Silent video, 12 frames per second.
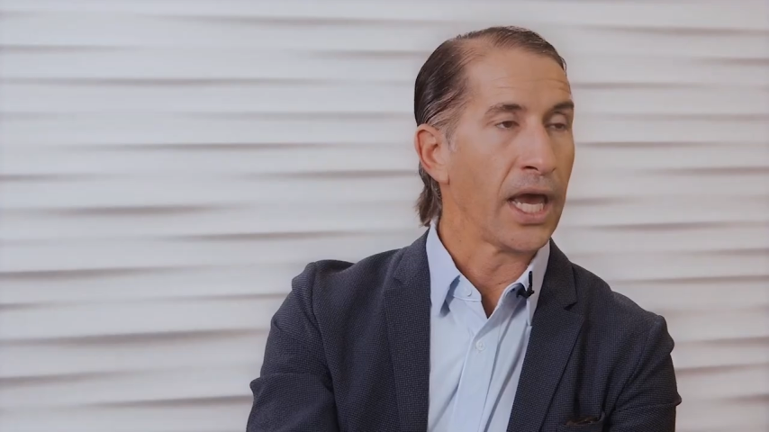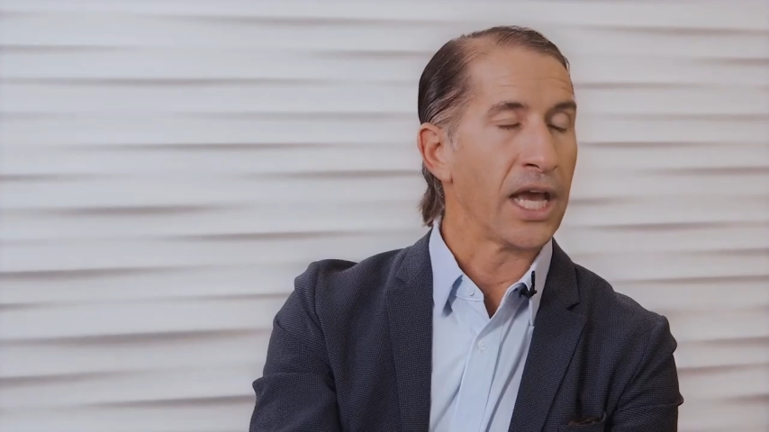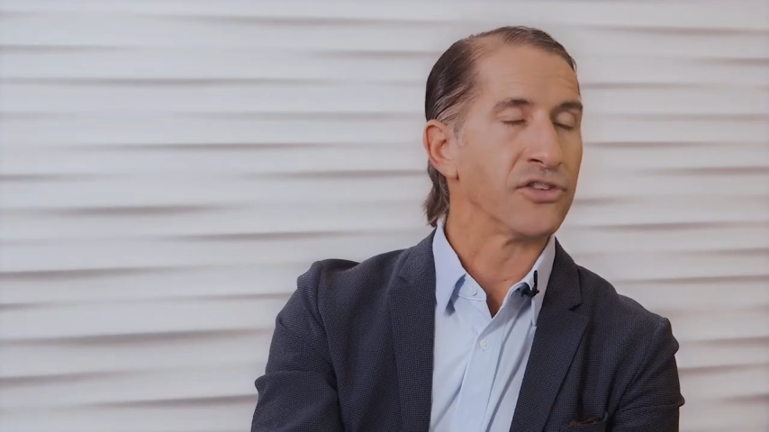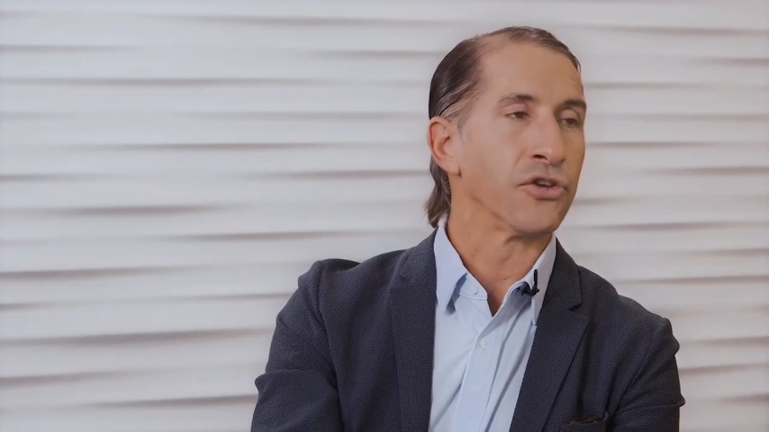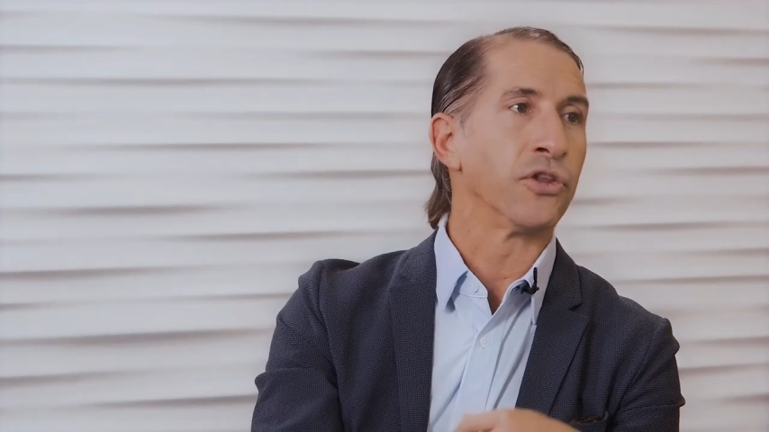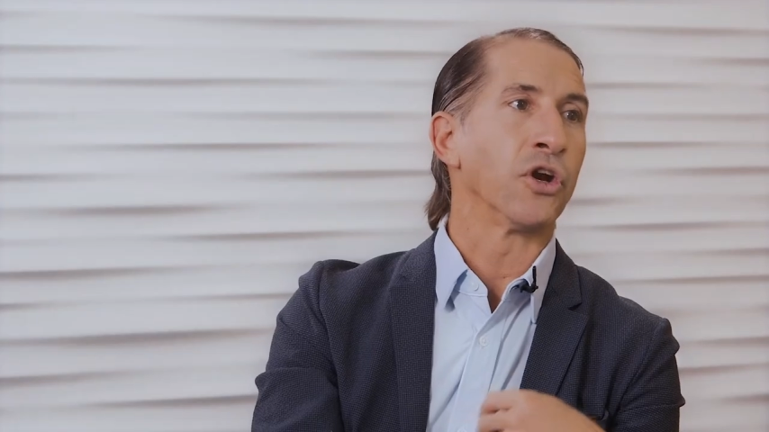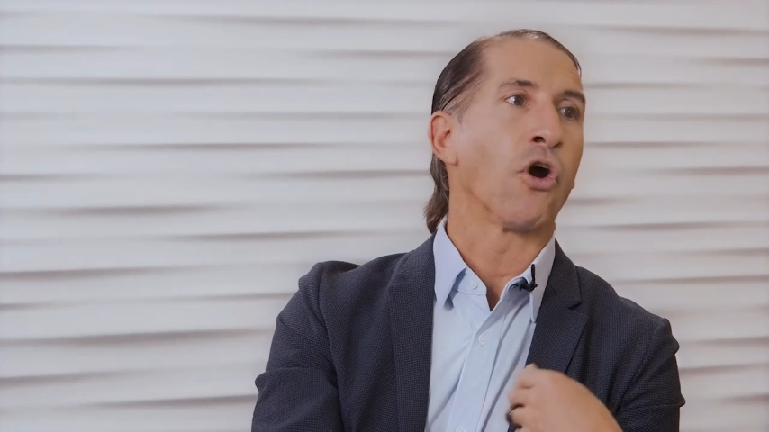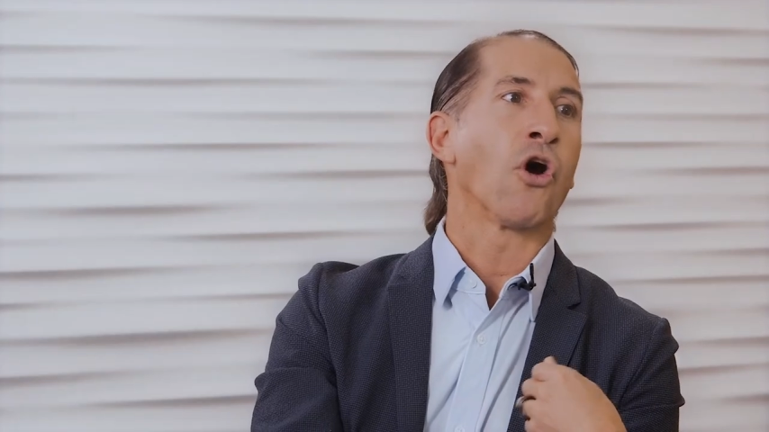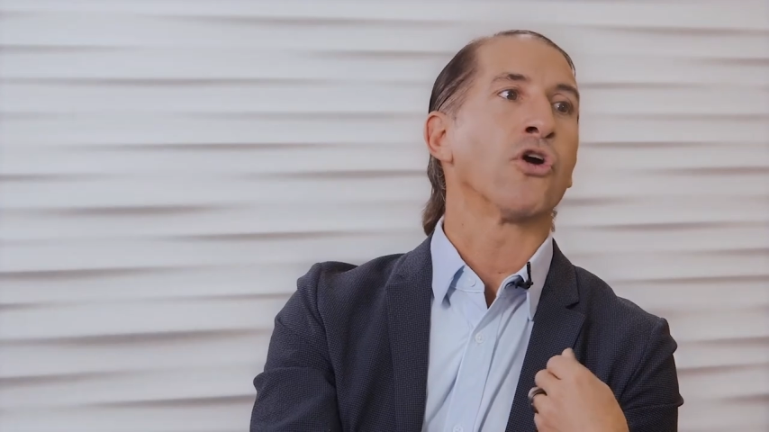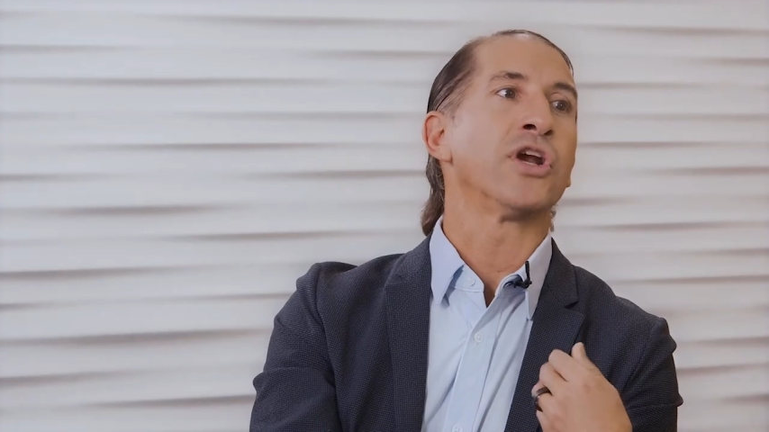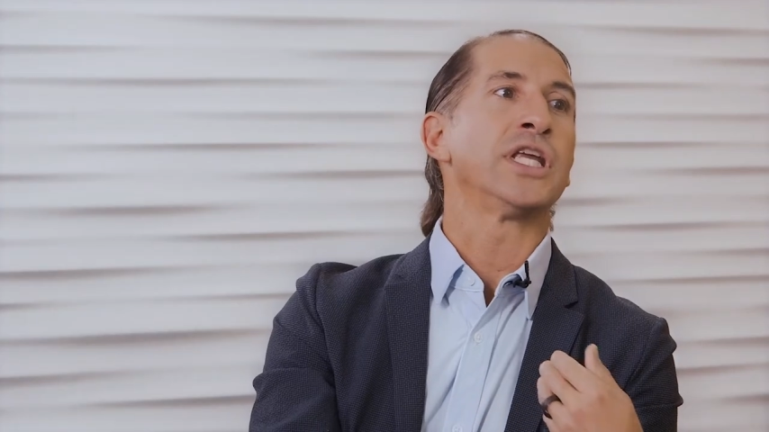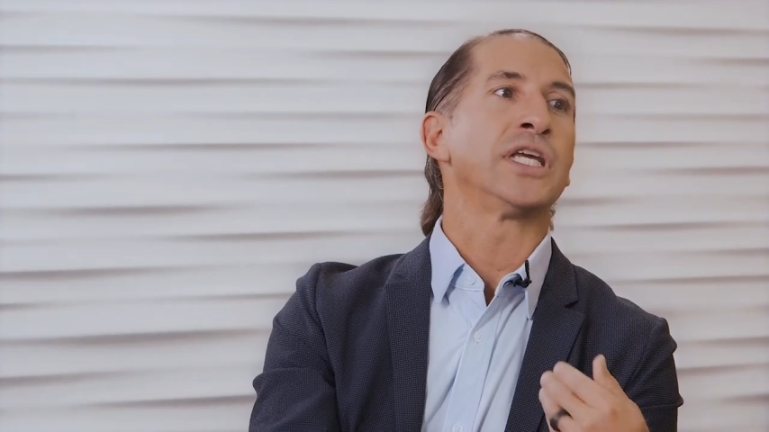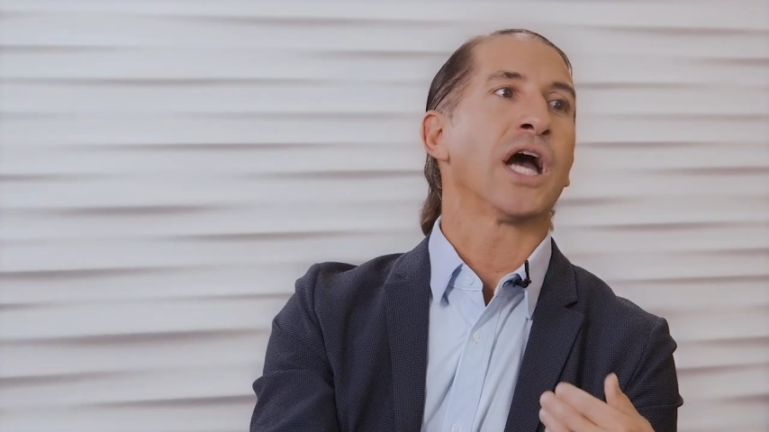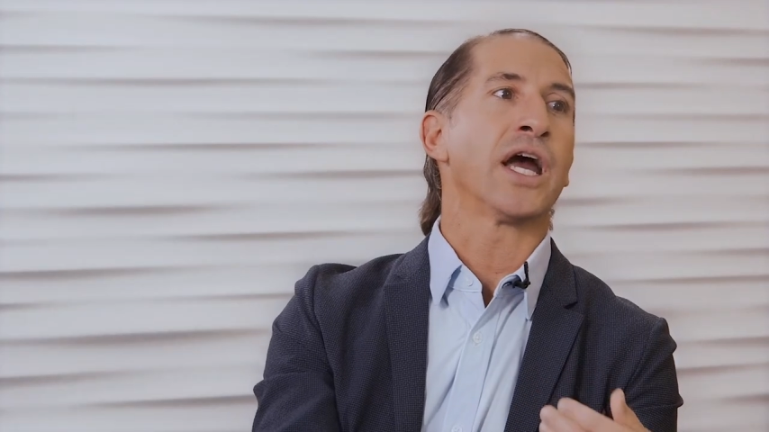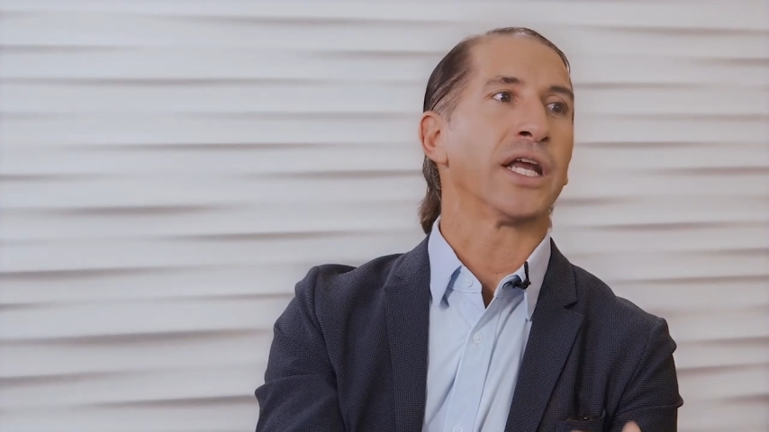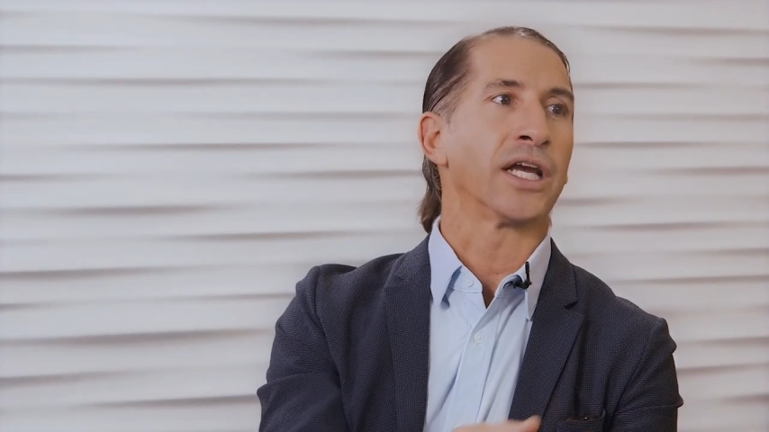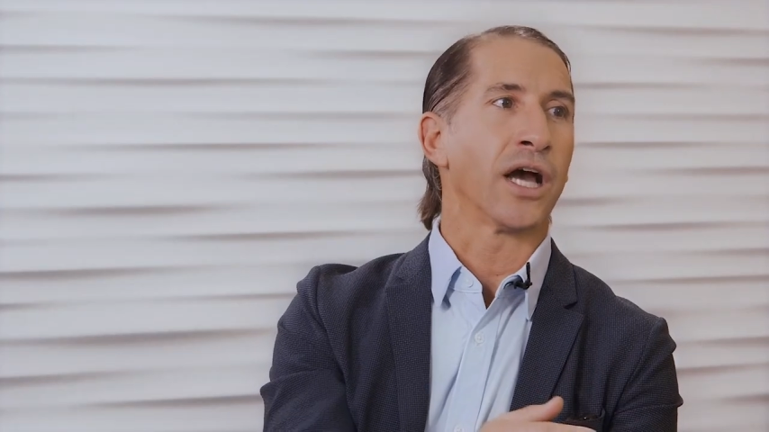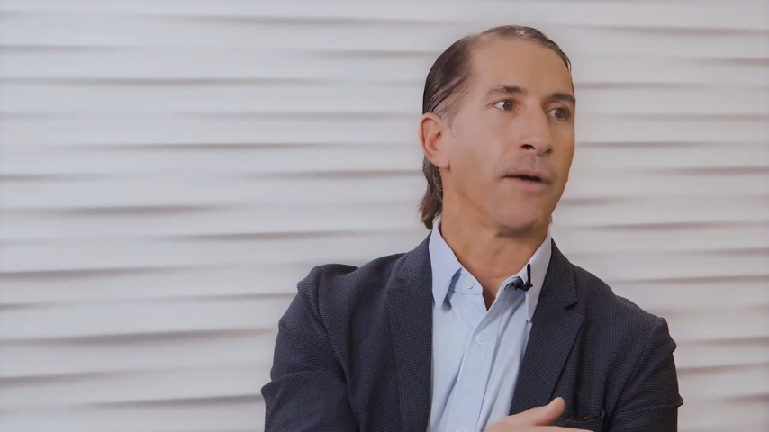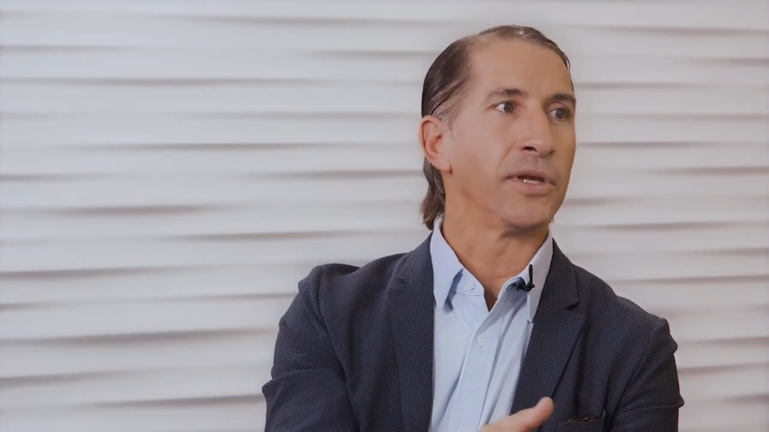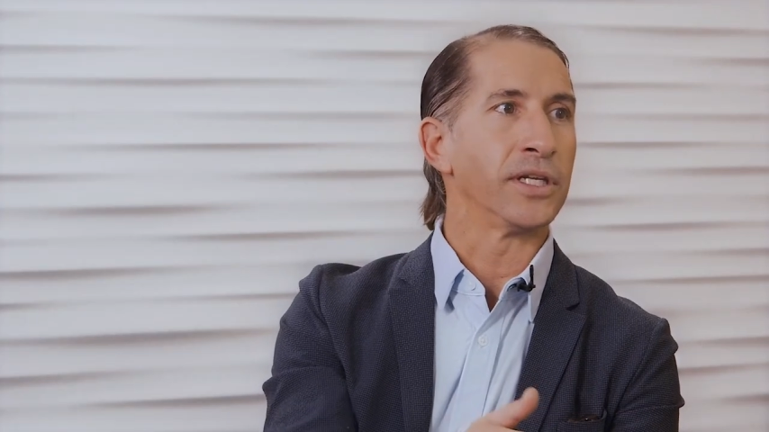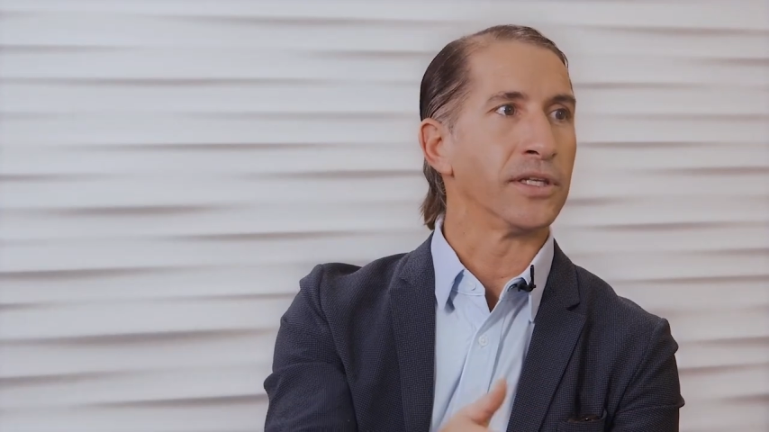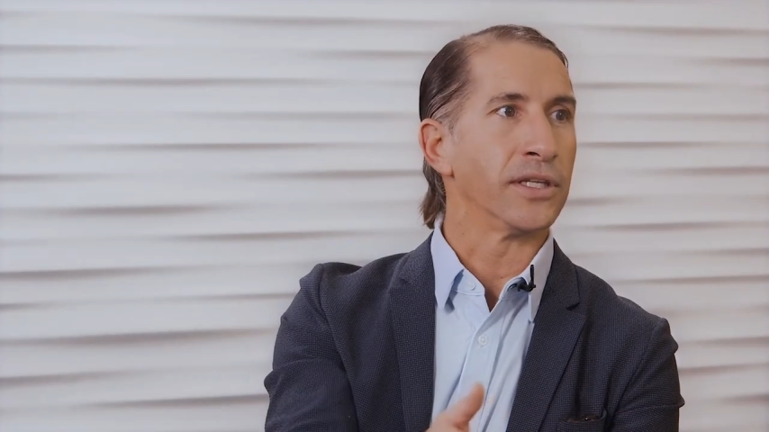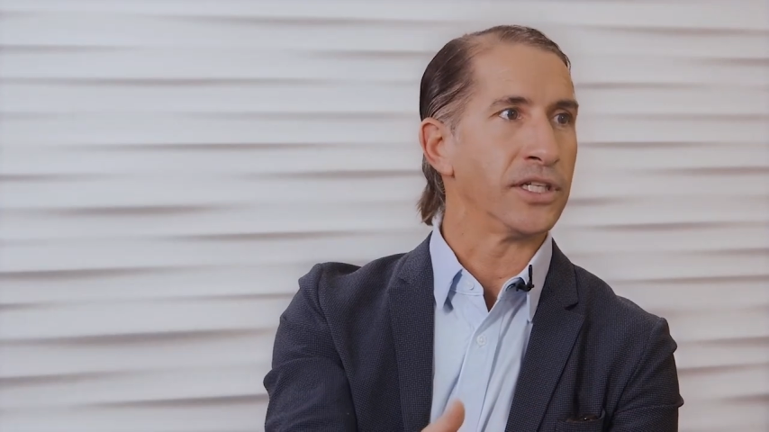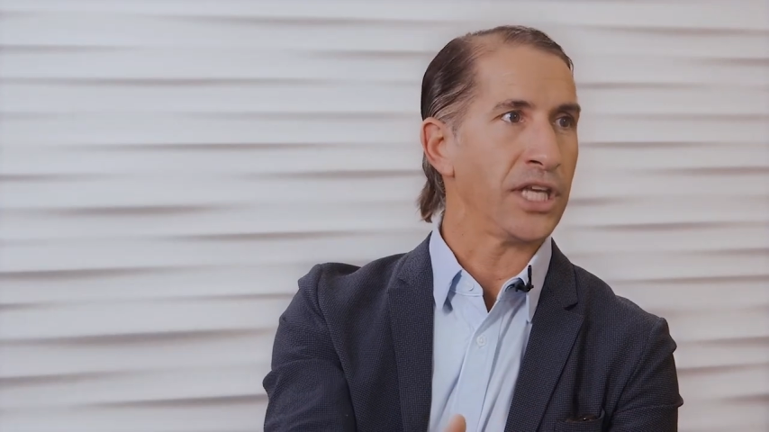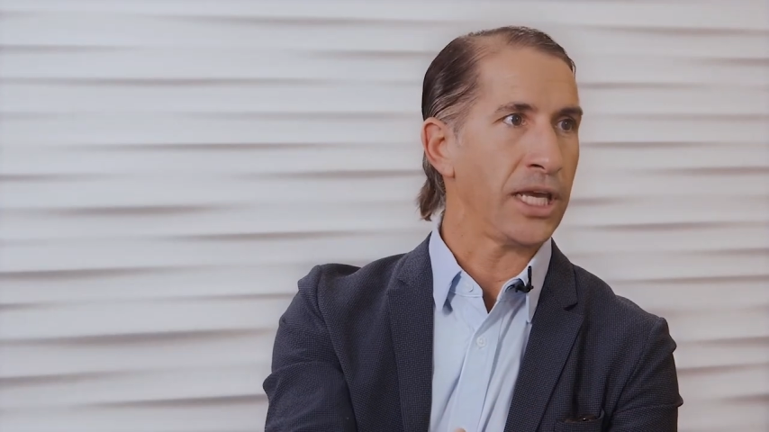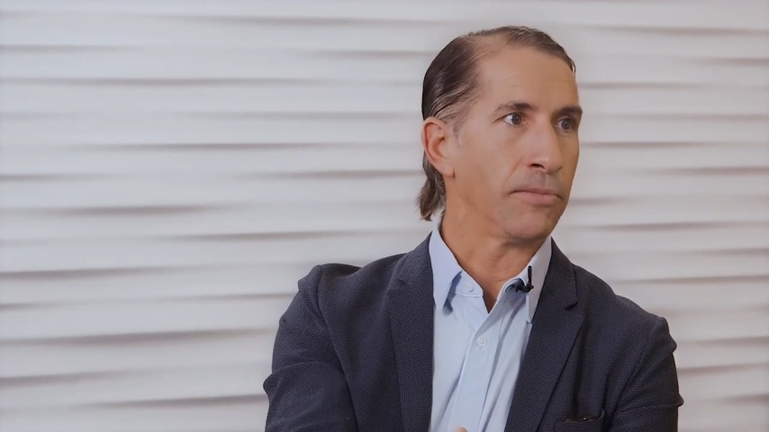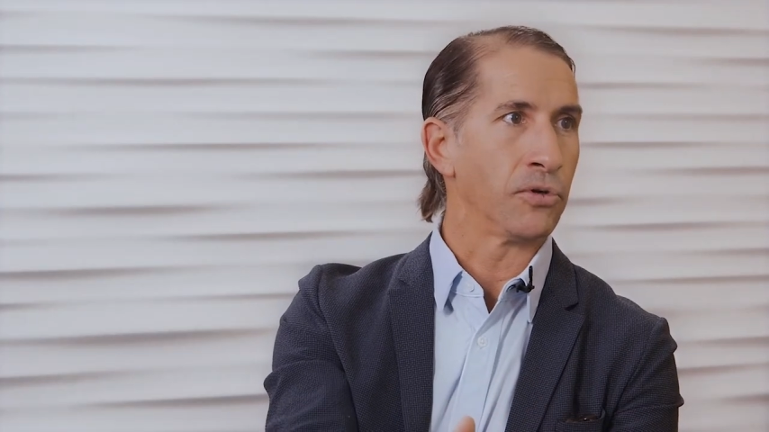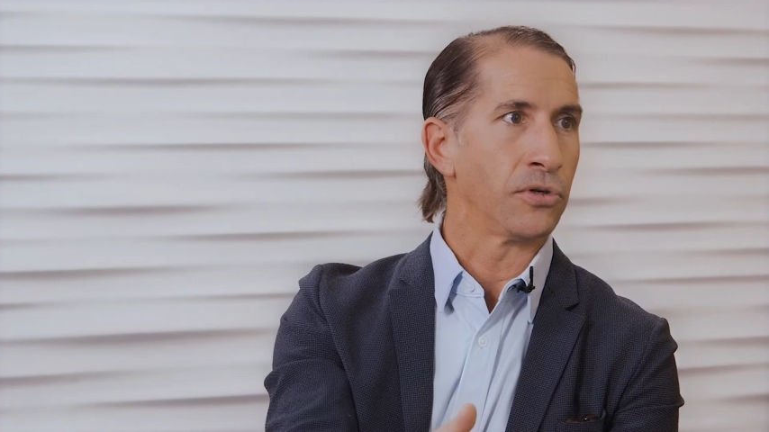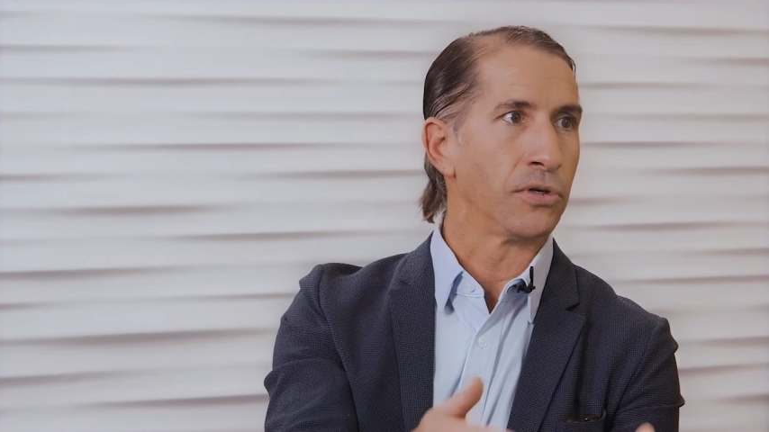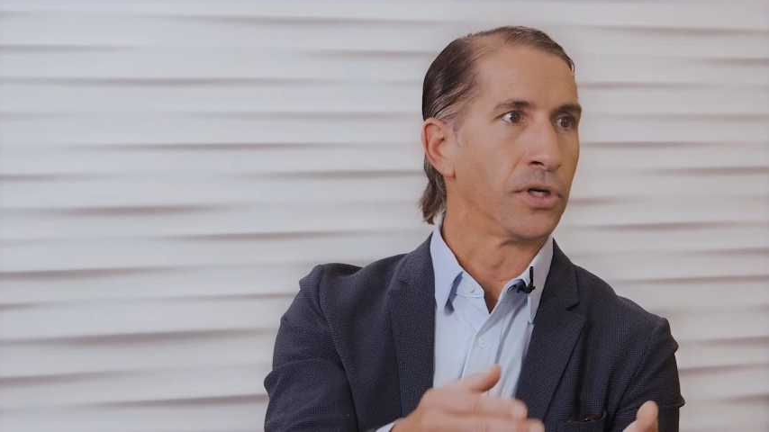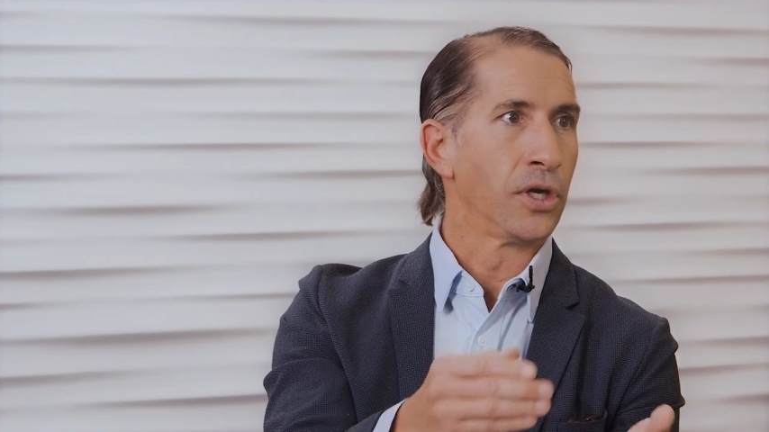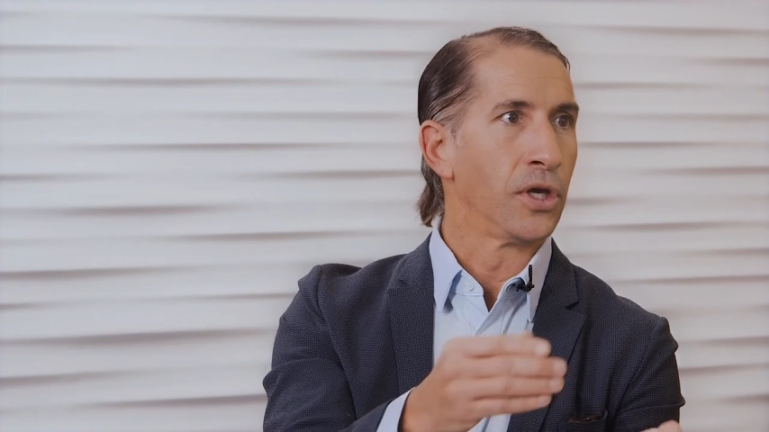And so they're already kind of coming to the table